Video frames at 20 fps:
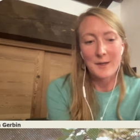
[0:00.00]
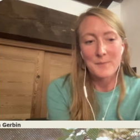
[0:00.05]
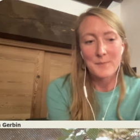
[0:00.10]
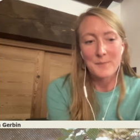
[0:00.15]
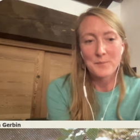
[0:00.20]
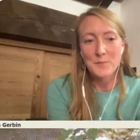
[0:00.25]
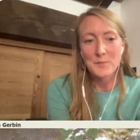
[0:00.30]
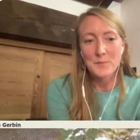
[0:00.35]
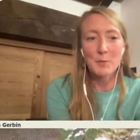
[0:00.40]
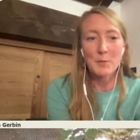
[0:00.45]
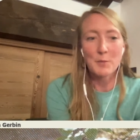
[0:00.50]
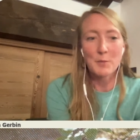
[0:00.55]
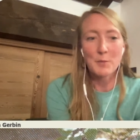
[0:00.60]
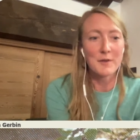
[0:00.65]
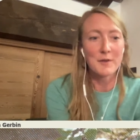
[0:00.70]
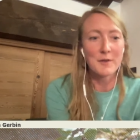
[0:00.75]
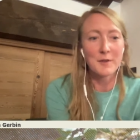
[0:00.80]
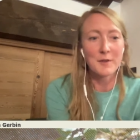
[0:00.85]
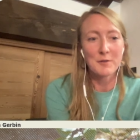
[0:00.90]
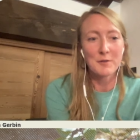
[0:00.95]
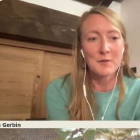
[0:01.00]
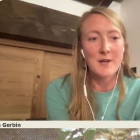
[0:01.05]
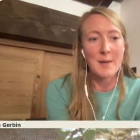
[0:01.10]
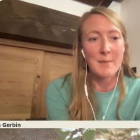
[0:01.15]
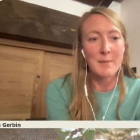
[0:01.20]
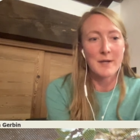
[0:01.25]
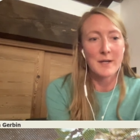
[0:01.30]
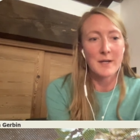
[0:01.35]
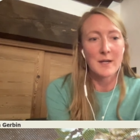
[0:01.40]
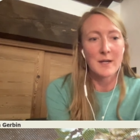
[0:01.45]
crew
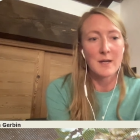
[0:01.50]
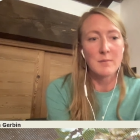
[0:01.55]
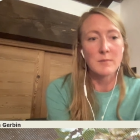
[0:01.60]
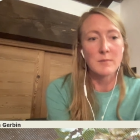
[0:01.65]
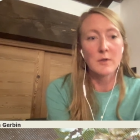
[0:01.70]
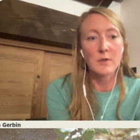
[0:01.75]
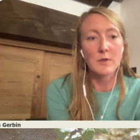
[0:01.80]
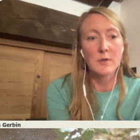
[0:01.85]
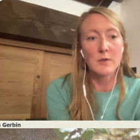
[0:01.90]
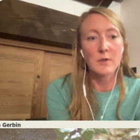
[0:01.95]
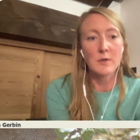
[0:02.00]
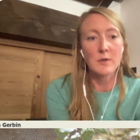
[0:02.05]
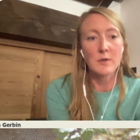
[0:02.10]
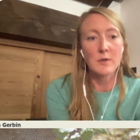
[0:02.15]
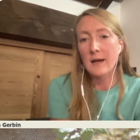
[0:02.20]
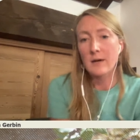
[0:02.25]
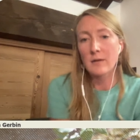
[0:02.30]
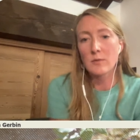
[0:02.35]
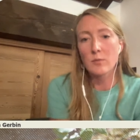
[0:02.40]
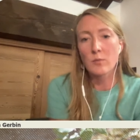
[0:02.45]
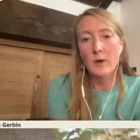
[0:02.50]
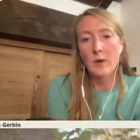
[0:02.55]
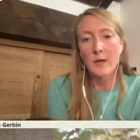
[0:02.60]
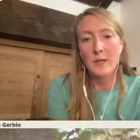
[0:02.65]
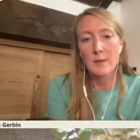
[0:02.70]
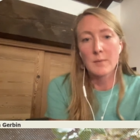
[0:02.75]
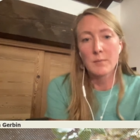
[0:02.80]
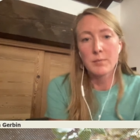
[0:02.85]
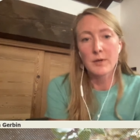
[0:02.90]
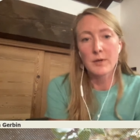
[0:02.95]
dynamic. You're only allowed
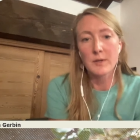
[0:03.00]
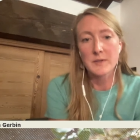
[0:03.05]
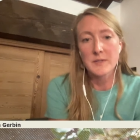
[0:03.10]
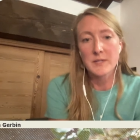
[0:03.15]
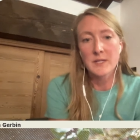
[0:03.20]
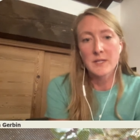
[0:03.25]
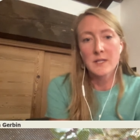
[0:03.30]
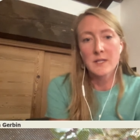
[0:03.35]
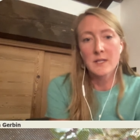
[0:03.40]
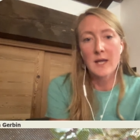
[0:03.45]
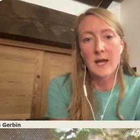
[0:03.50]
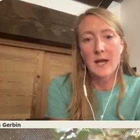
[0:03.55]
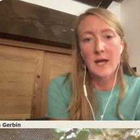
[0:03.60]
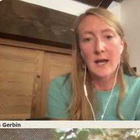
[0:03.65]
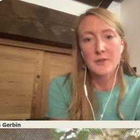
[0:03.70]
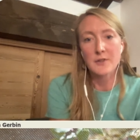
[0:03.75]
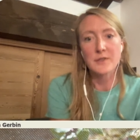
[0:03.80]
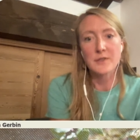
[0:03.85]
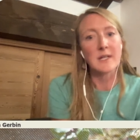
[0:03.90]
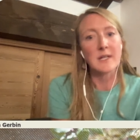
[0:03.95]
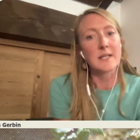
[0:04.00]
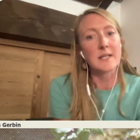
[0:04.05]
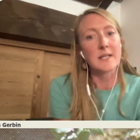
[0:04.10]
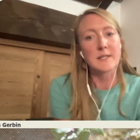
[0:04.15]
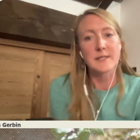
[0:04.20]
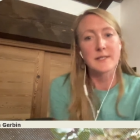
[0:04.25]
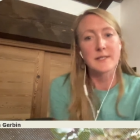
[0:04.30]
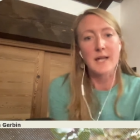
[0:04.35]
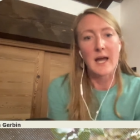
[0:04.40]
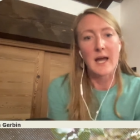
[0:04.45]
one person actually
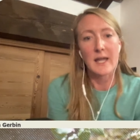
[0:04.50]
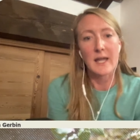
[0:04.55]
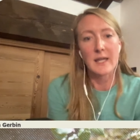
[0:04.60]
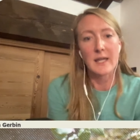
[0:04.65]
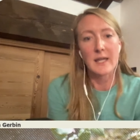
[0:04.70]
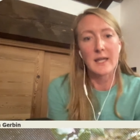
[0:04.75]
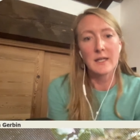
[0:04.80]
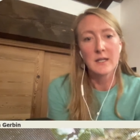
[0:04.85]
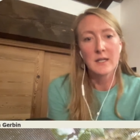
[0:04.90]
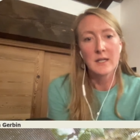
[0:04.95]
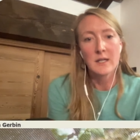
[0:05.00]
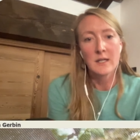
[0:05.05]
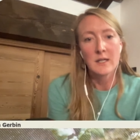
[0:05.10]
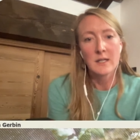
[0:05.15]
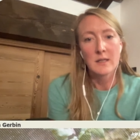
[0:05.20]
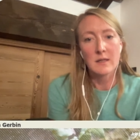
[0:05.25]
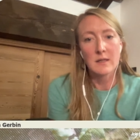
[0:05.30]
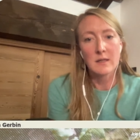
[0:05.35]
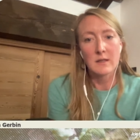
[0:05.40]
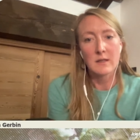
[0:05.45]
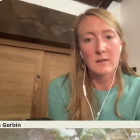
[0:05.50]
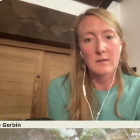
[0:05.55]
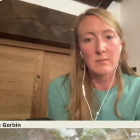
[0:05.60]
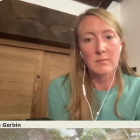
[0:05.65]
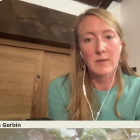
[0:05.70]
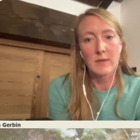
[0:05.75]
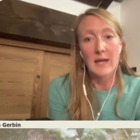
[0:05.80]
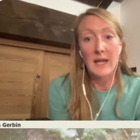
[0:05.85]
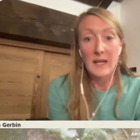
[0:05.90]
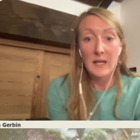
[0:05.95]
inside the
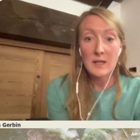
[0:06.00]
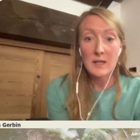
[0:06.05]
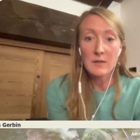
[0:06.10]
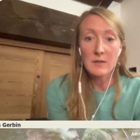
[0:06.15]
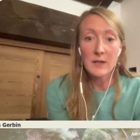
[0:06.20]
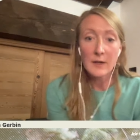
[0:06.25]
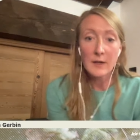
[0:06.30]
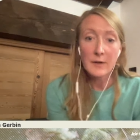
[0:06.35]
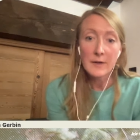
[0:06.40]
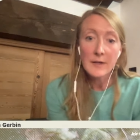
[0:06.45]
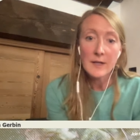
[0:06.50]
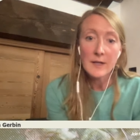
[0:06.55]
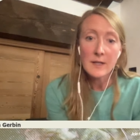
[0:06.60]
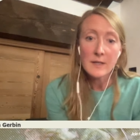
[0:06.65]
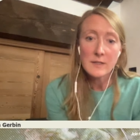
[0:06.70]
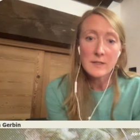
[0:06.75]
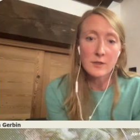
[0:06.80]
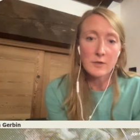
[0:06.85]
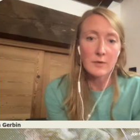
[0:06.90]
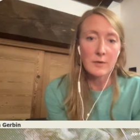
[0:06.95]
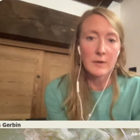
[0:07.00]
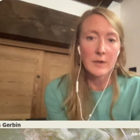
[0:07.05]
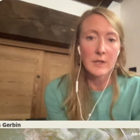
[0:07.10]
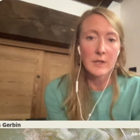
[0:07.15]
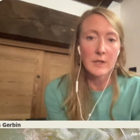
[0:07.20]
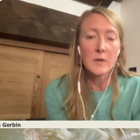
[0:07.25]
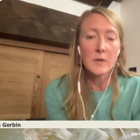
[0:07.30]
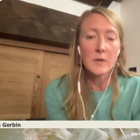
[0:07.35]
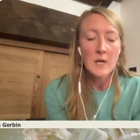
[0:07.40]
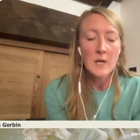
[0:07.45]
aid area to crew
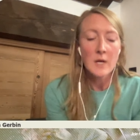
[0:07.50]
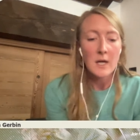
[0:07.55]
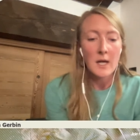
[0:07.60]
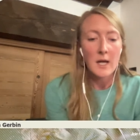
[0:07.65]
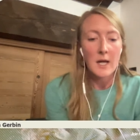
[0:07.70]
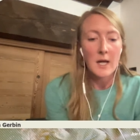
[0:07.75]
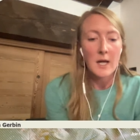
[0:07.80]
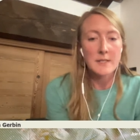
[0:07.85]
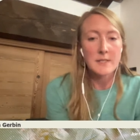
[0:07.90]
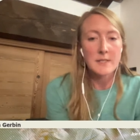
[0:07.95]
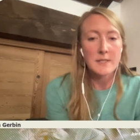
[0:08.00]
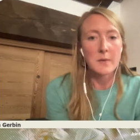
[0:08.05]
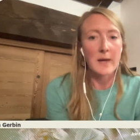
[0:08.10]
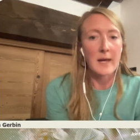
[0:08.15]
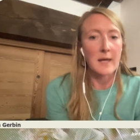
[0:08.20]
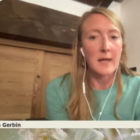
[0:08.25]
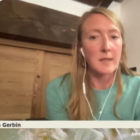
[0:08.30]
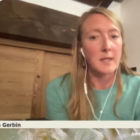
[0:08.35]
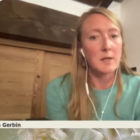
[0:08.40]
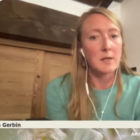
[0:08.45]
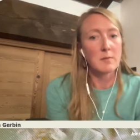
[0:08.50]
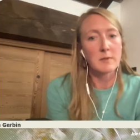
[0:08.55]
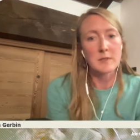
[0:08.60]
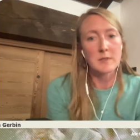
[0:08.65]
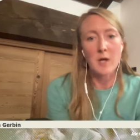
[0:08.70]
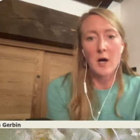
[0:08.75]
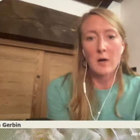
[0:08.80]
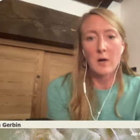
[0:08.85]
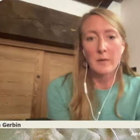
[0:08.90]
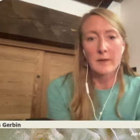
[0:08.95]
you. And so Ellie
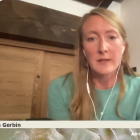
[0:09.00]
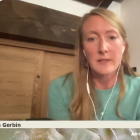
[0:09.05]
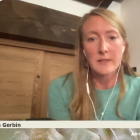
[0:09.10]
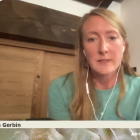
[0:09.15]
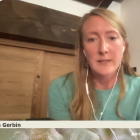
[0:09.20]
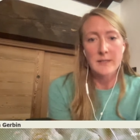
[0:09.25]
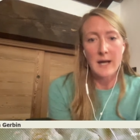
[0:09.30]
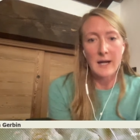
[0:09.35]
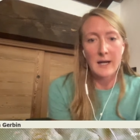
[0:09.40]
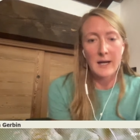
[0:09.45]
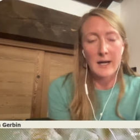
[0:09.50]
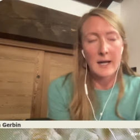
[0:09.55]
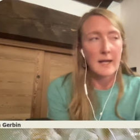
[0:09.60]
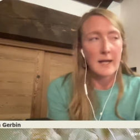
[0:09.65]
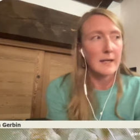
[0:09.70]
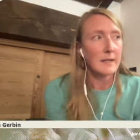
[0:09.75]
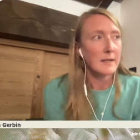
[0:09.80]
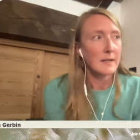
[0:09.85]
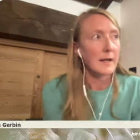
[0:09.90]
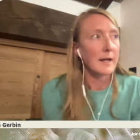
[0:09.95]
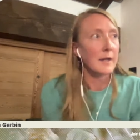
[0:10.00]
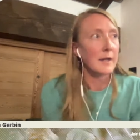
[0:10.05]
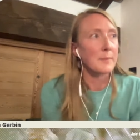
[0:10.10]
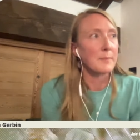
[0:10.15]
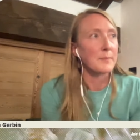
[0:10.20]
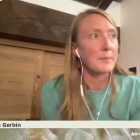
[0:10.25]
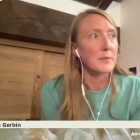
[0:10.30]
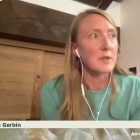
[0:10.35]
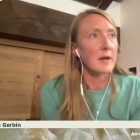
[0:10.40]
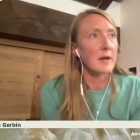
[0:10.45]
was always that guy.
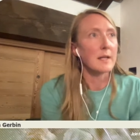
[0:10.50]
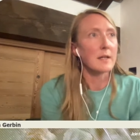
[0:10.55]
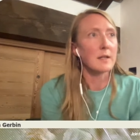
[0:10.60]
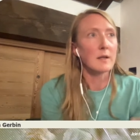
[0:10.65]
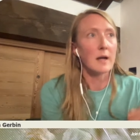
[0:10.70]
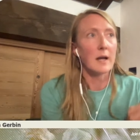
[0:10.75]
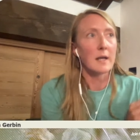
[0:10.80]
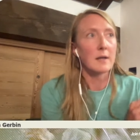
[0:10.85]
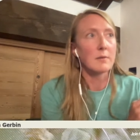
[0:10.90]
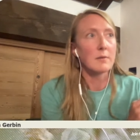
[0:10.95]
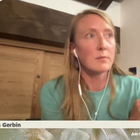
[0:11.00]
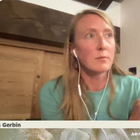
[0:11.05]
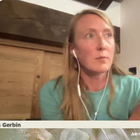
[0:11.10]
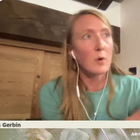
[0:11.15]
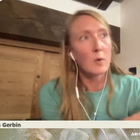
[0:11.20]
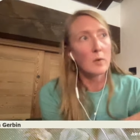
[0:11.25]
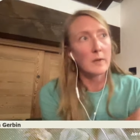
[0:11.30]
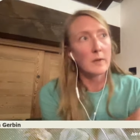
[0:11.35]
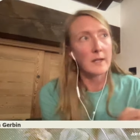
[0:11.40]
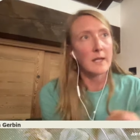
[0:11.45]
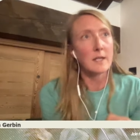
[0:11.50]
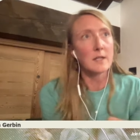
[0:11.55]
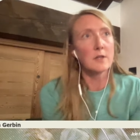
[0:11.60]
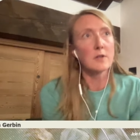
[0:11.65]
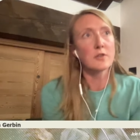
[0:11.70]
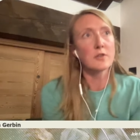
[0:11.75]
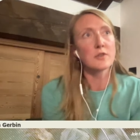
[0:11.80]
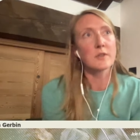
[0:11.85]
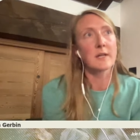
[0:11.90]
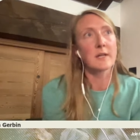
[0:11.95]
So I'd roll in,
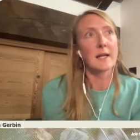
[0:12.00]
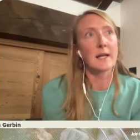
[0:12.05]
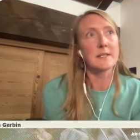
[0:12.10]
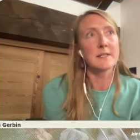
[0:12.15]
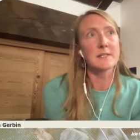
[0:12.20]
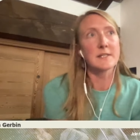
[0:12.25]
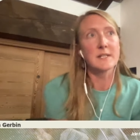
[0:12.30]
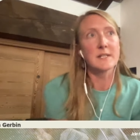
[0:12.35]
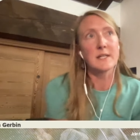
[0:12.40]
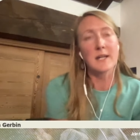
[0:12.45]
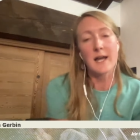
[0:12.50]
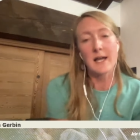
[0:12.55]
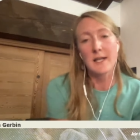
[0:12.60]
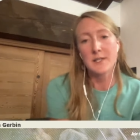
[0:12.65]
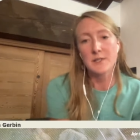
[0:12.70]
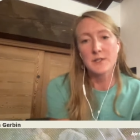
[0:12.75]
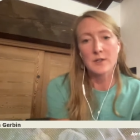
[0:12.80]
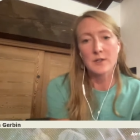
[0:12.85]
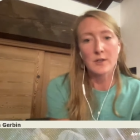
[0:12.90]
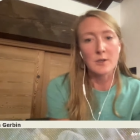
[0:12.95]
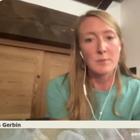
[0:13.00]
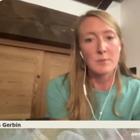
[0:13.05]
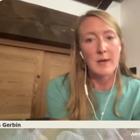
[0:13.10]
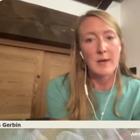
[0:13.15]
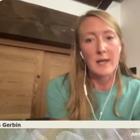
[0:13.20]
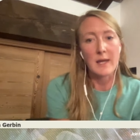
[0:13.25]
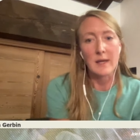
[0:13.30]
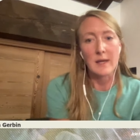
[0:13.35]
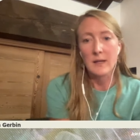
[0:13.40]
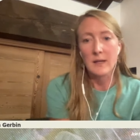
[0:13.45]
usually I'd see Esther and
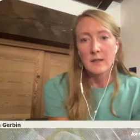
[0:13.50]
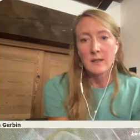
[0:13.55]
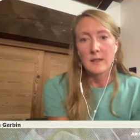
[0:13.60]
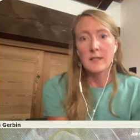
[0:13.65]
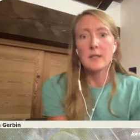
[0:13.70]
Ben,